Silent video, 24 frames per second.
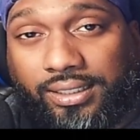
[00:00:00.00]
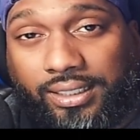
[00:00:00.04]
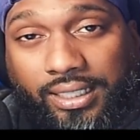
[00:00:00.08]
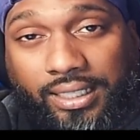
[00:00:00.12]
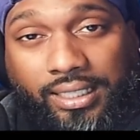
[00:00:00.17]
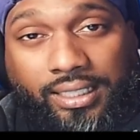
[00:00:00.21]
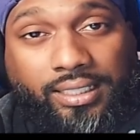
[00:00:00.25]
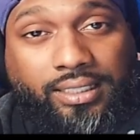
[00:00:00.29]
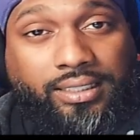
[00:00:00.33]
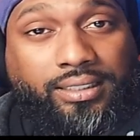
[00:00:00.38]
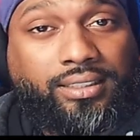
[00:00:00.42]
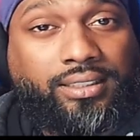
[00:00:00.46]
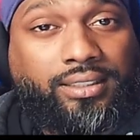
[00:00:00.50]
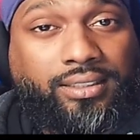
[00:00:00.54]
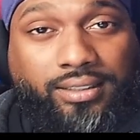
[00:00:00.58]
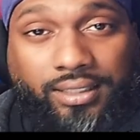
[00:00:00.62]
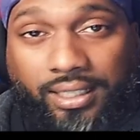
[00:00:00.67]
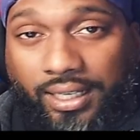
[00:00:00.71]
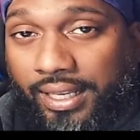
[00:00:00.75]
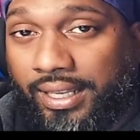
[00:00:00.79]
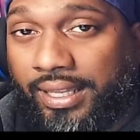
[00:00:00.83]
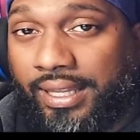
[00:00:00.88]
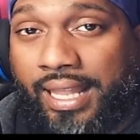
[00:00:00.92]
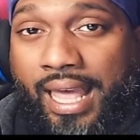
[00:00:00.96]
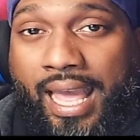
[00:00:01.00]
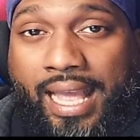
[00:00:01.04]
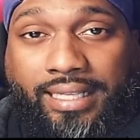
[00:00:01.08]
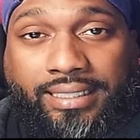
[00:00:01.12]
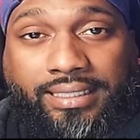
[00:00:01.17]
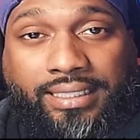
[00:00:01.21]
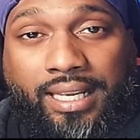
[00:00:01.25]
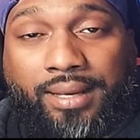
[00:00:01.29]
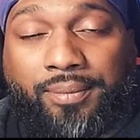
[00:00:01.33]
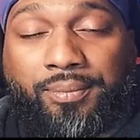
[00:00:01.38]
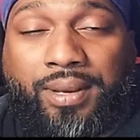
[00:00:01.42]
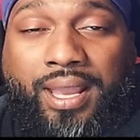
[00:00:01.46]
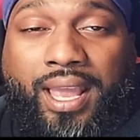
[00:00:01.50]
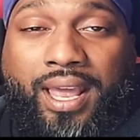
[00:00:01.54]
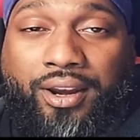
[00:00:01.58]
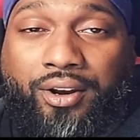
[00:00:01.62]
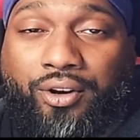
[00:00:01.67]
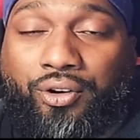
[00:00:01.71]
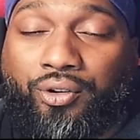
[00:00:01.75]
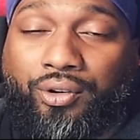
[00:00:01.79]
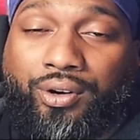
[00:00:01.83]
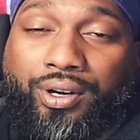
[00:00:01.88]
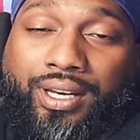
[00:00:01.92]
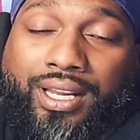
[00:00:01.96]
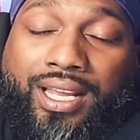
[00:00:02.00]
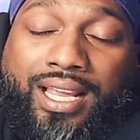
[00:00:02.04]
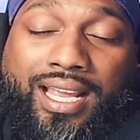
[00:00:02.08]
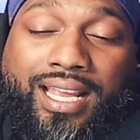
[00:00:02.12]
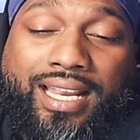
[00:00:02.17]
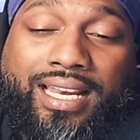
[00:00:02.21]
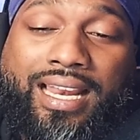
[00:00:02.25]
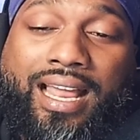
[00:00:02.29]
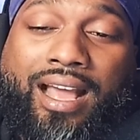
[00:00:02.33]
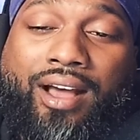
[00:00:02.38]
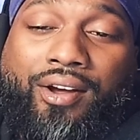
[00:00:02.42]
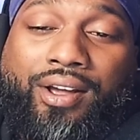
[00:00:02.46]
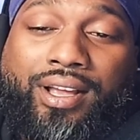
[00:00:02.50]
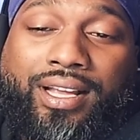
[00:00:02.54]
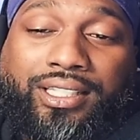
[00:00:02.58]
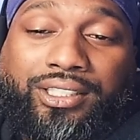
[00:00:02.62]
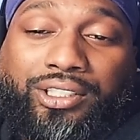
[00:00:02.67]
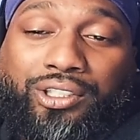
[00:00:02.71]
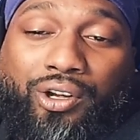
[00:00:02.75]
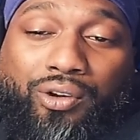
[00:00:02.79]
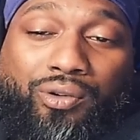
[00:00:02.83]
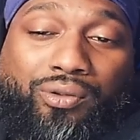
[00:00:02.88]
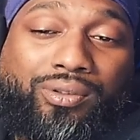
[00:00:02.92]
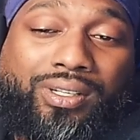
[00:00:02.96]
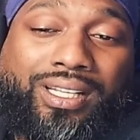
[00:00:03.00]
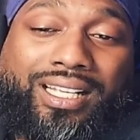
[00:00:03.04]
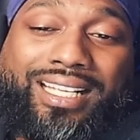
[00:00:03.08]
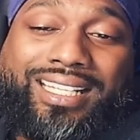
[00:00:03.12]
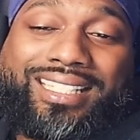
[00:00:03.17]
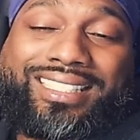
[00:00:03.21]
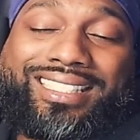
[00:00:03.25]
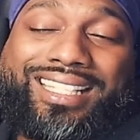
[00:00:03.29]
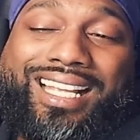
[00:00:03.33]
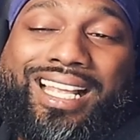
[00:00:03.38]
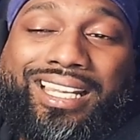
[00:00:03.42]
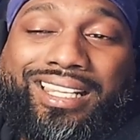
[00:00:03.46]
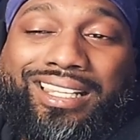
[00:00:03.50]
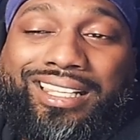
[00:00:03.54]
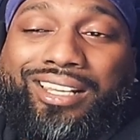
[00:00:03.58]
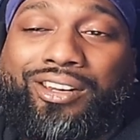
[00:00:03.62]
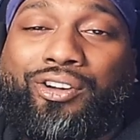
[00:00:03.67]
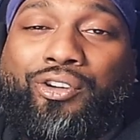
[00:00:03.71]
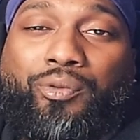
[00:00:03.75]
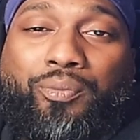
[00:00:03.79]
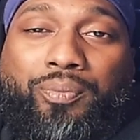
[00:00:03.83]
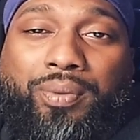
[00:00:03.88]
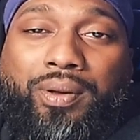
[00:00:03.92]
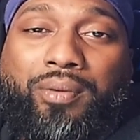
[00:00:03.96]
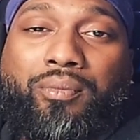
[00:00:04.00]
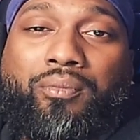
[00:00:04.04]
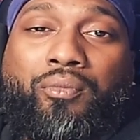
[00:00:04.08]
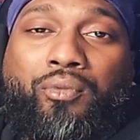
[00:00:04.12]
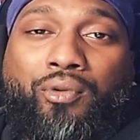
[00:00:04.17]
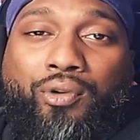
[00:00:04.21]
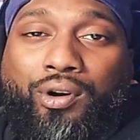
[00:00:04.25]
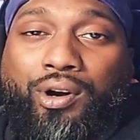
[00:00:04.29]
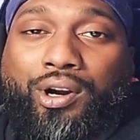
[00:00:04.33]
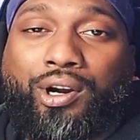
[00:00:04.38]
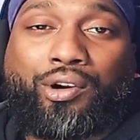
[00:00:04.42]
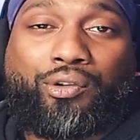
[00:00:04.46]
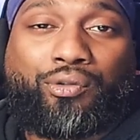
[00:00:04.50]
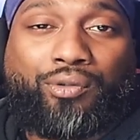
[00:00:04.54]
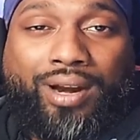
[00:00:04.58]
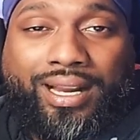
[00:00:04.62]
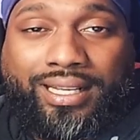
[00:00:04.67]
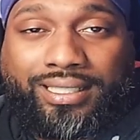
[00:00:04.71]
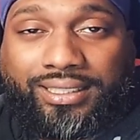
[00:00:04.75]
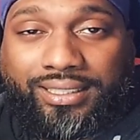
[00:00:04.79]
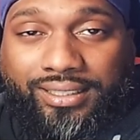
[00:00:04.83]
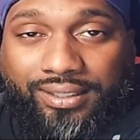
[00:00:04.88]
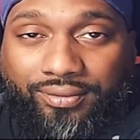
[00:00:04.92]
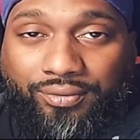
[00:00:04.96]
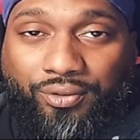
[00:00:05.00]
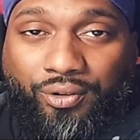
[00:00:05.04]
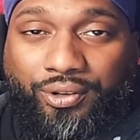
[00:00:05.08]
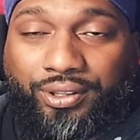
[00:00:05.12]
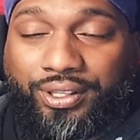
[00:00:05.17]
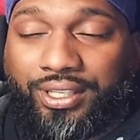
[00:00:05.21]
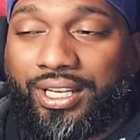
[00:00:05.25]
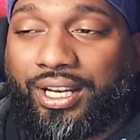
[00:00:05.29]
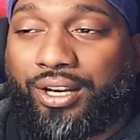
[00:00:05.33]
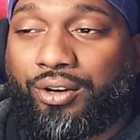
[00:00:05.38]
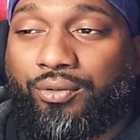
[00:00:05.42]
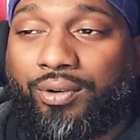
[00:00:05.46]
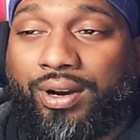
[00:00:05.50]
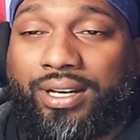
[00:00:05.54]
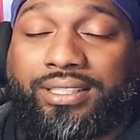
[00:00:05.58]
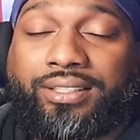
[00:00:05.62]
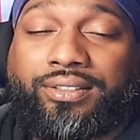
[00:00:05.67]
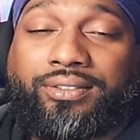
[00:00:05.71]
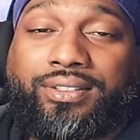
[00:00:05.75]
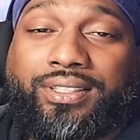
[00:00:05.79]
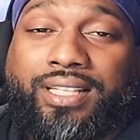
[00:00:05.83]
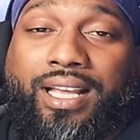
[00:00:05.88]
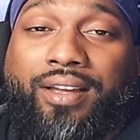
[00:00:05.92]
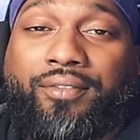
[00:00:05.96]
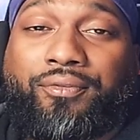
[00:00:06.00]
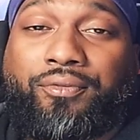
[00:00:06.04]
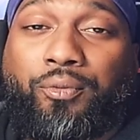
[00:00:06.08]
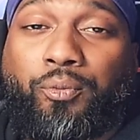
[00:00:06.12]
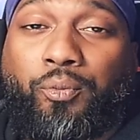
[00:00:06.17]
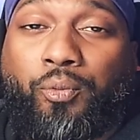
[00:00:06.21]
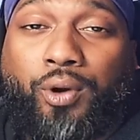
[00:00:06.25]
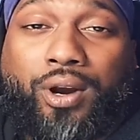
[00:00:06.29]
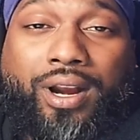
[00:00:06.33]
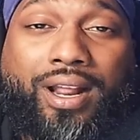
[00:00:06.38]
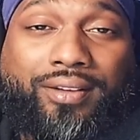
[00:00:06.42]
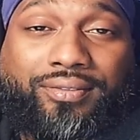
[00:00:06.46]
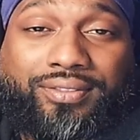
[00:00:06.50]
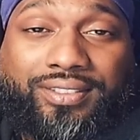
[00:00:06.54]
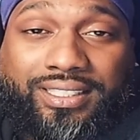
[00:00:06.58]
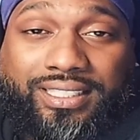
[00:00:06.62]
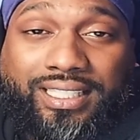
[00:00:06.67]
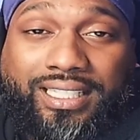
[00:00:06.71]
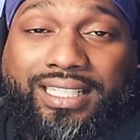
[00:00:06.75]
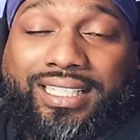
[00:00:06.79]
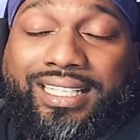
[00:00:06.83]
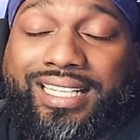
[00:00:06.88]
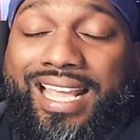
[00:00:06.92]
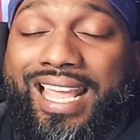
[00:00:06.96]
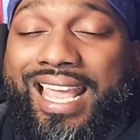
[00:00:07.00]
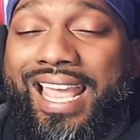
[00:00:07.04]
He's in that same category. Now, his own is a little bit more aggressive, on the aggressive side from what I've seen.